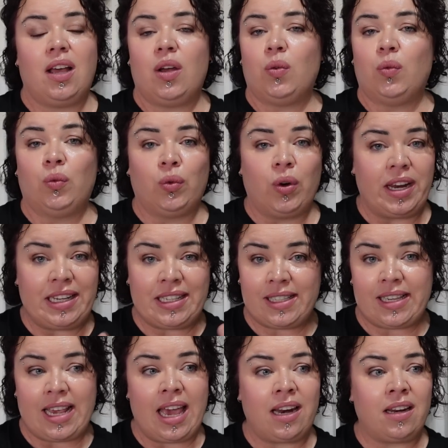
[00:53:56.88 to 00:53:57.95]

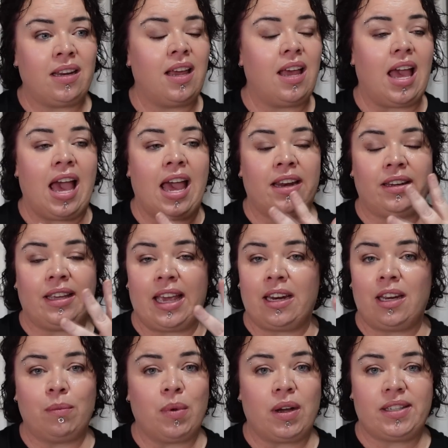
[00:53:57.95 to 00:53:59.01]
reset and
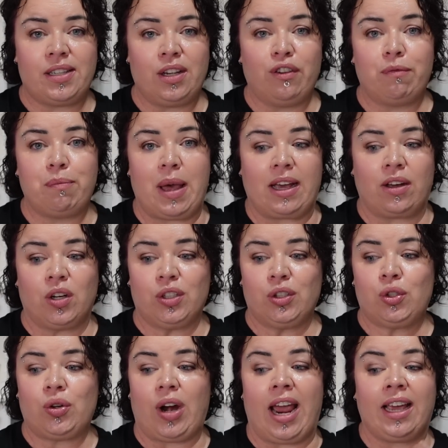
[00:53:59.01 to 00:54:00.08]
getting myself back on
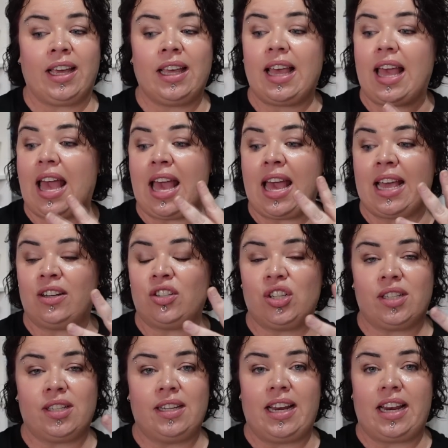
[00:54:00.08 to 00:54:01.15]
track, and
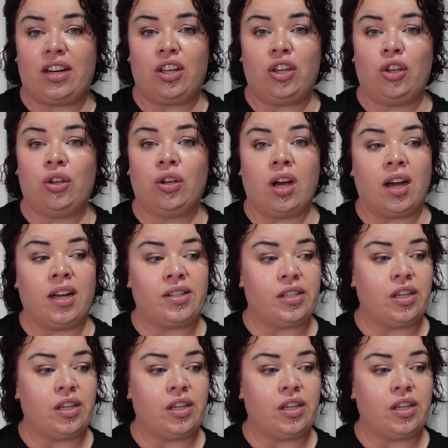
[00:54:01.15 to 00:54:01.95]
just letting you guys